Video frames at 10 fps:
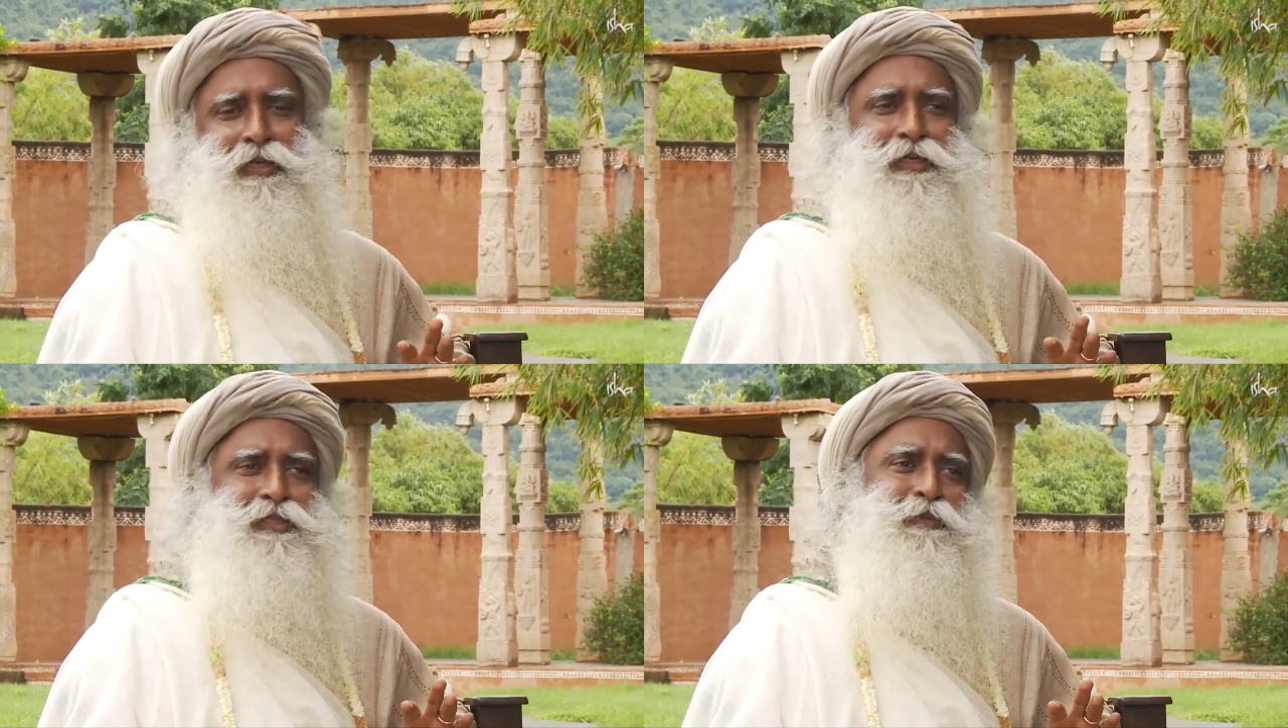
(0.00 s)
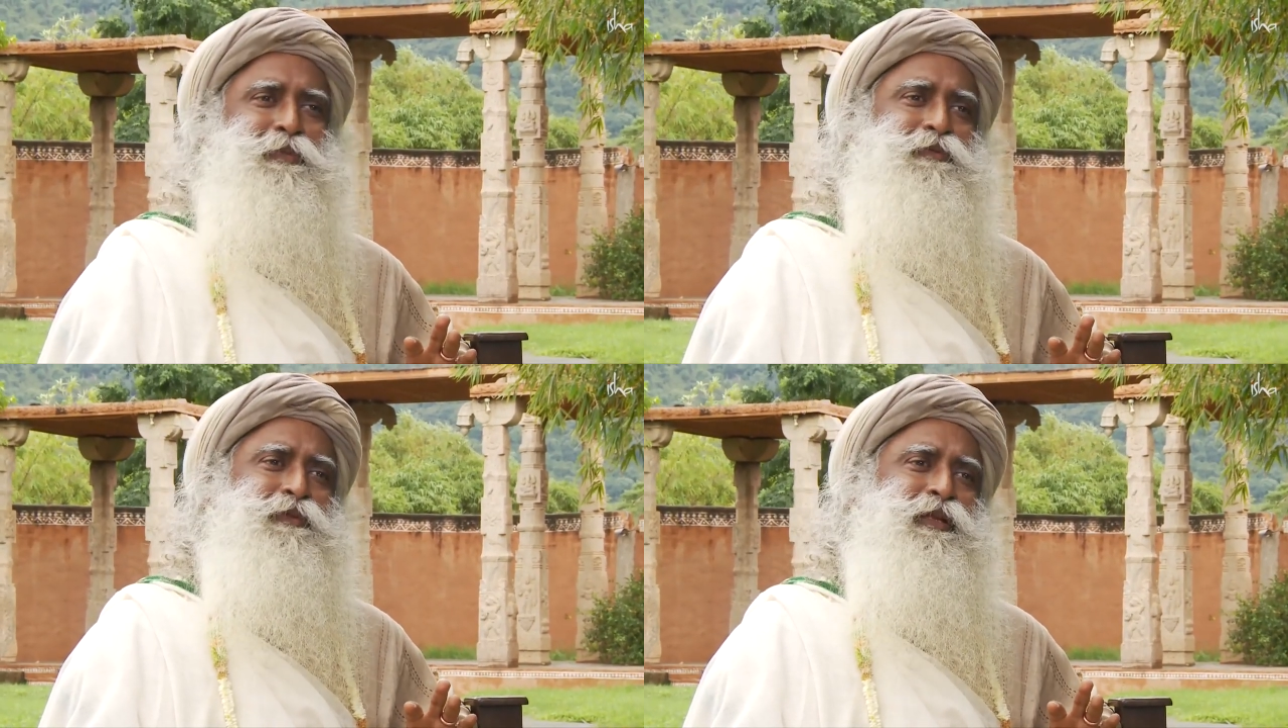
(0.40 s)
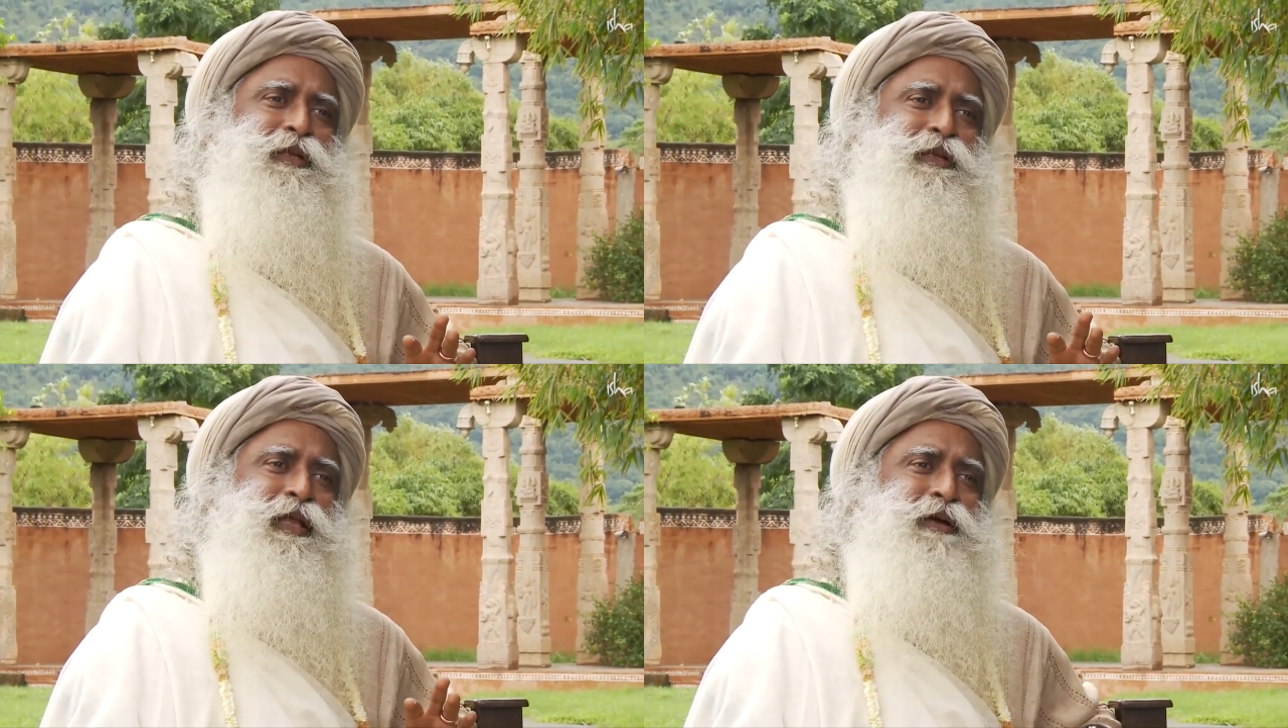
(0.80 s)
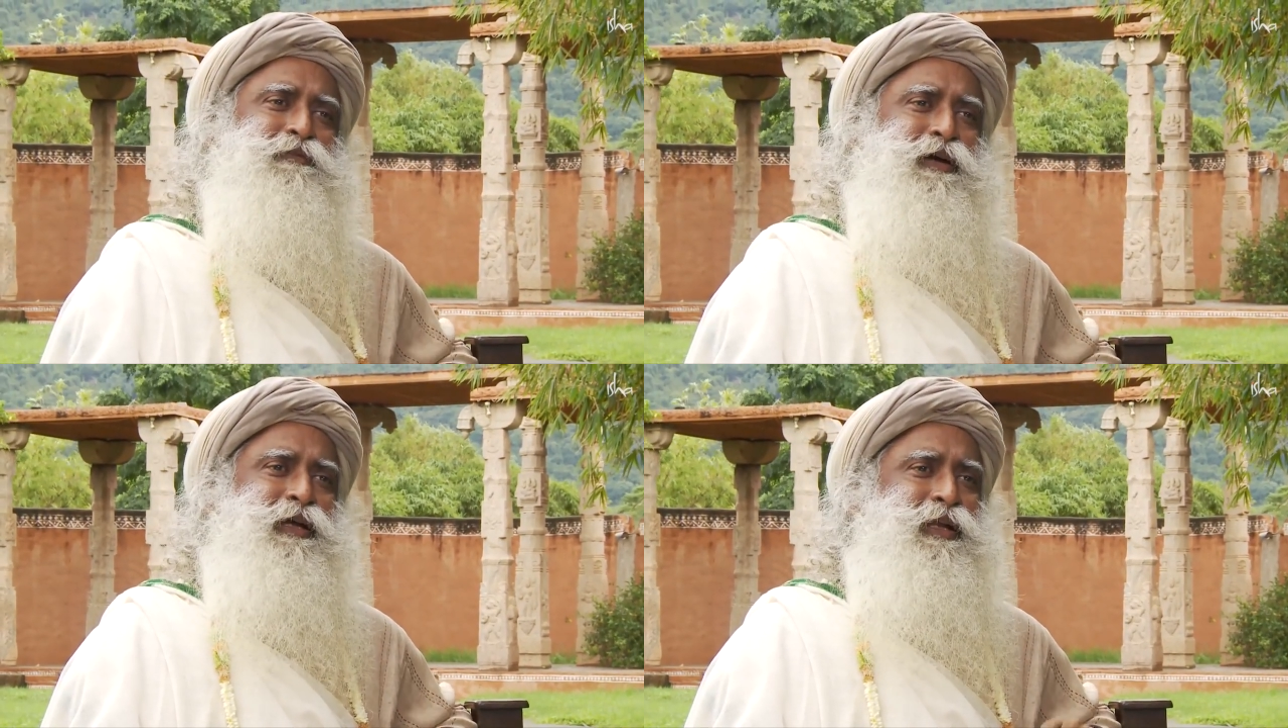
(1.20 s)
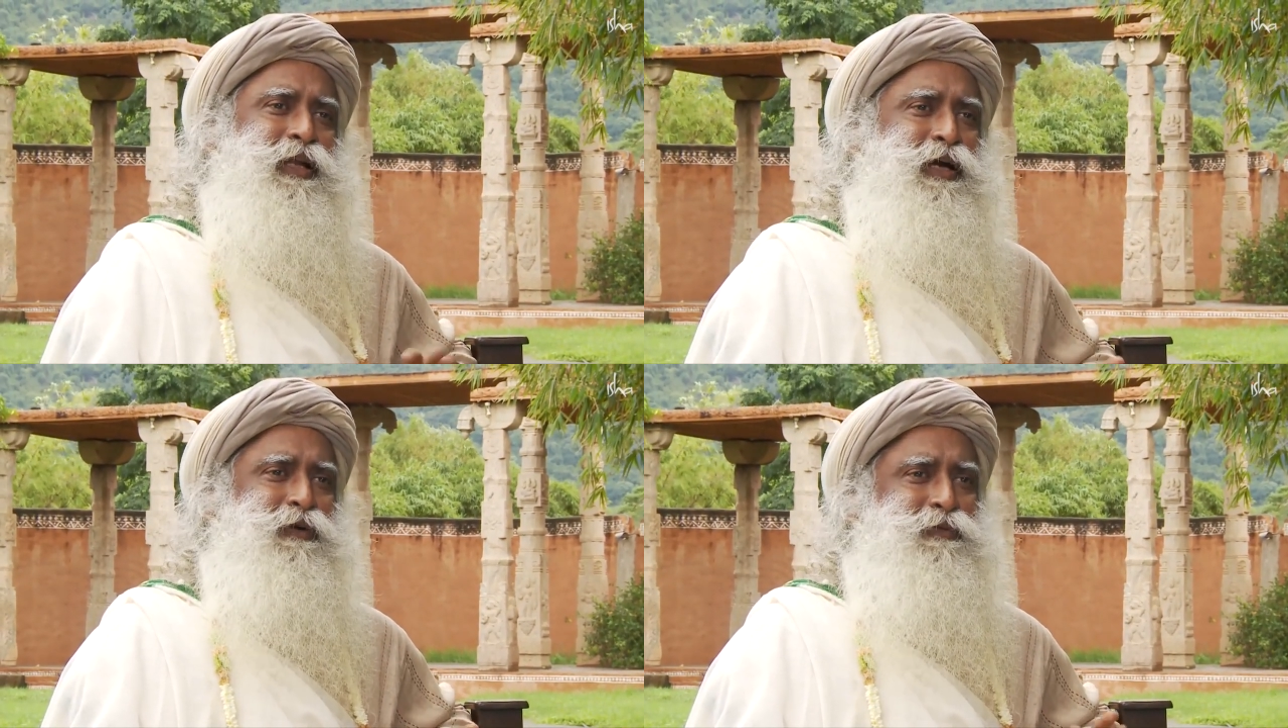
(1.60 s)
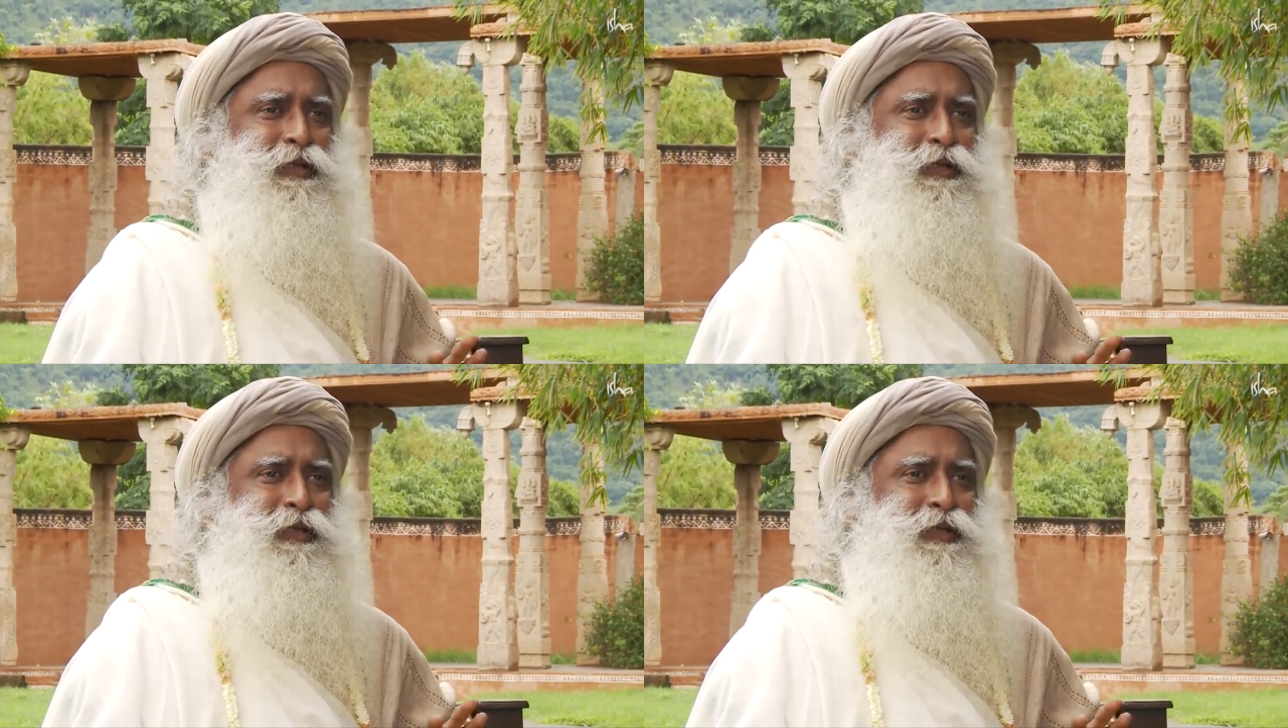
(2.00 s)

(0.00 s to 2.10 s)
connection between life and love,